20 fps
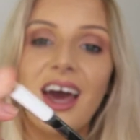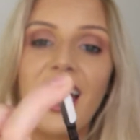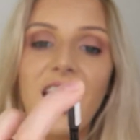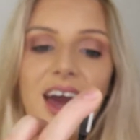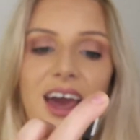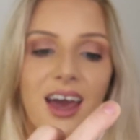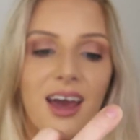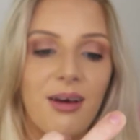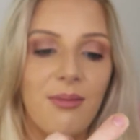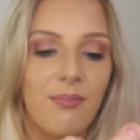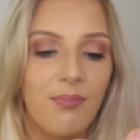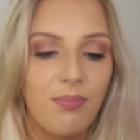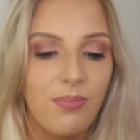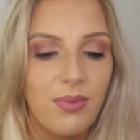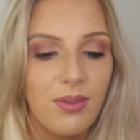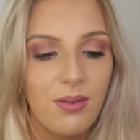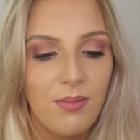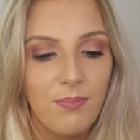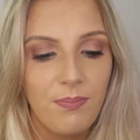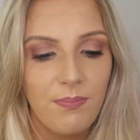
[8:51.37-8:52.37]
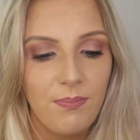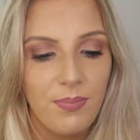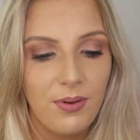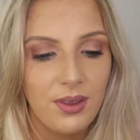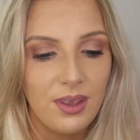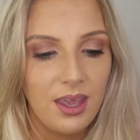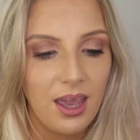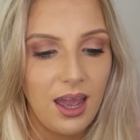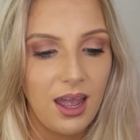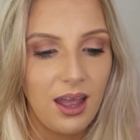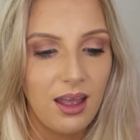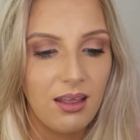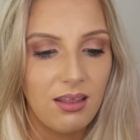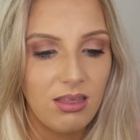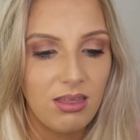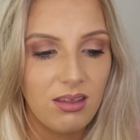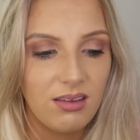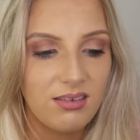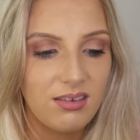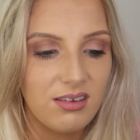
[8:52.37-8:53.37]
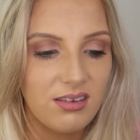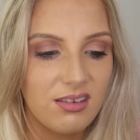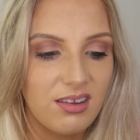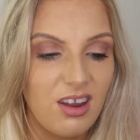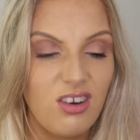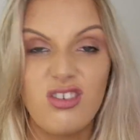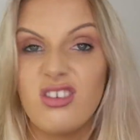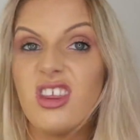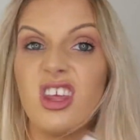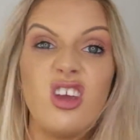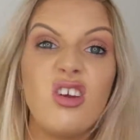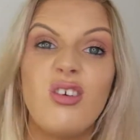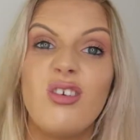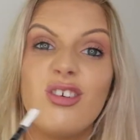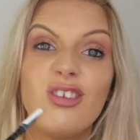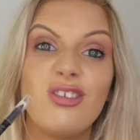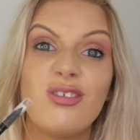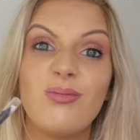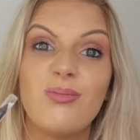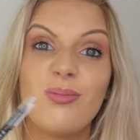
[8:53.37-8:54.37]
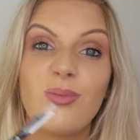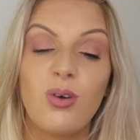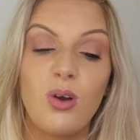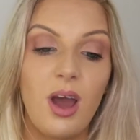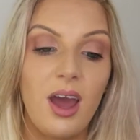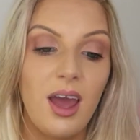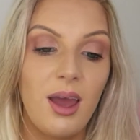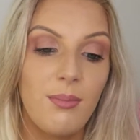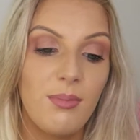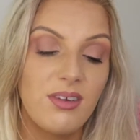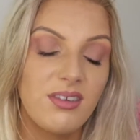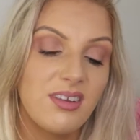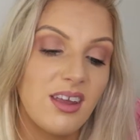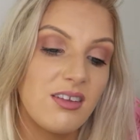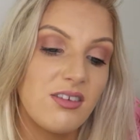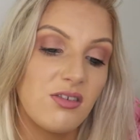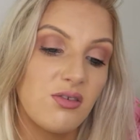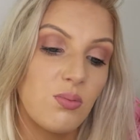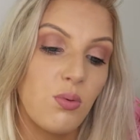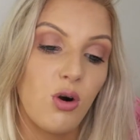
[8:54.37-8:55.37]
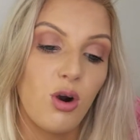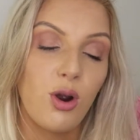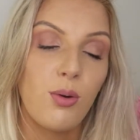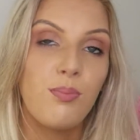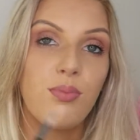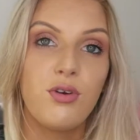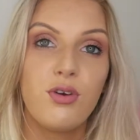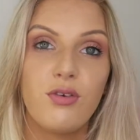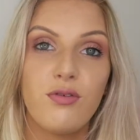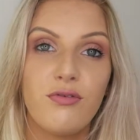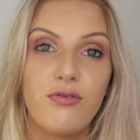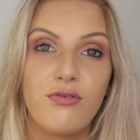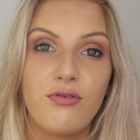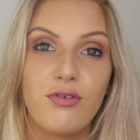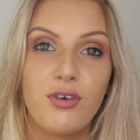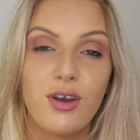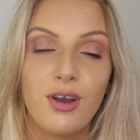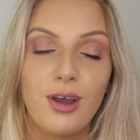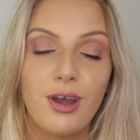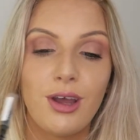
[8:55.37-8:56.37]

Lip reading: But yeah, this is a really good, it says it's waterproof.